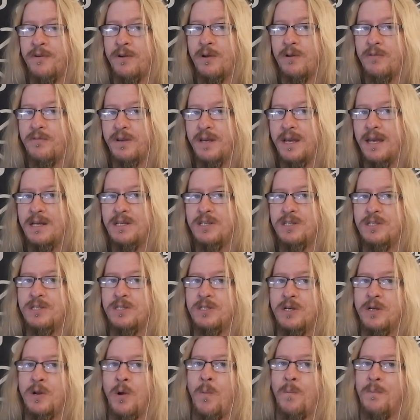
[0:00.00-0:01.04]
for notifications
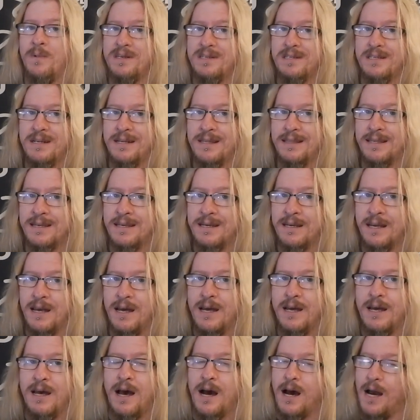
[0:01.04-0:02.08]
so you don't miss anything.
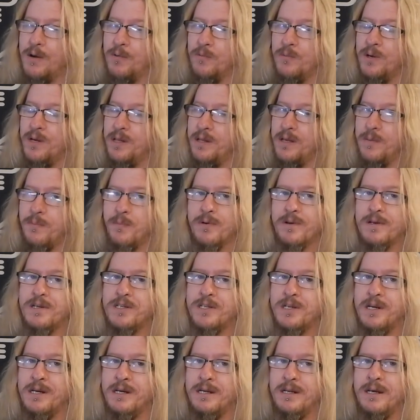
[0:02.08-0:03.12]
I really
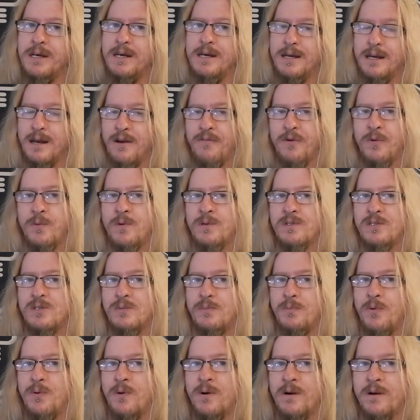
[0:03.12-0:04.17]
appreciate everyone's
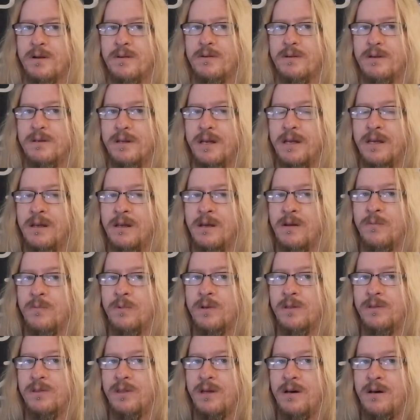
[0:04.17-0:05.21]
support uh,
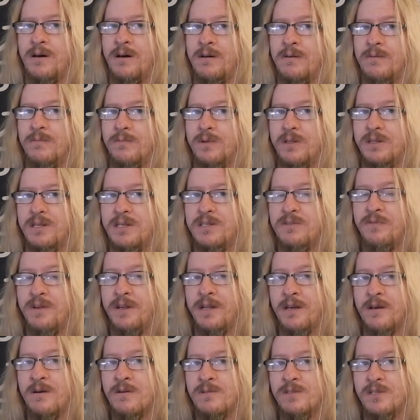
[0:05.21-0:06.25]
with, uh, with these
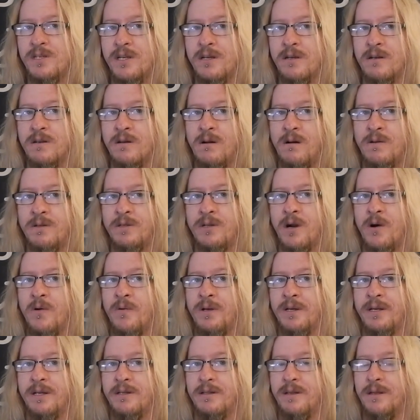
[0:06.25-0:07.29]
videos here
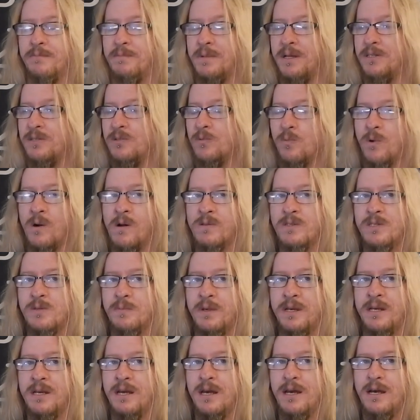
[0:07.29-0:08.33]
ongoing. It, it means the world to
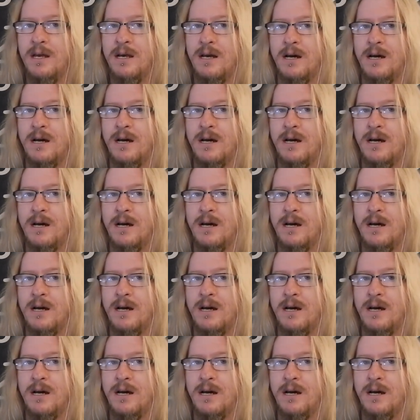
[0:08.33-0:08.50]
me.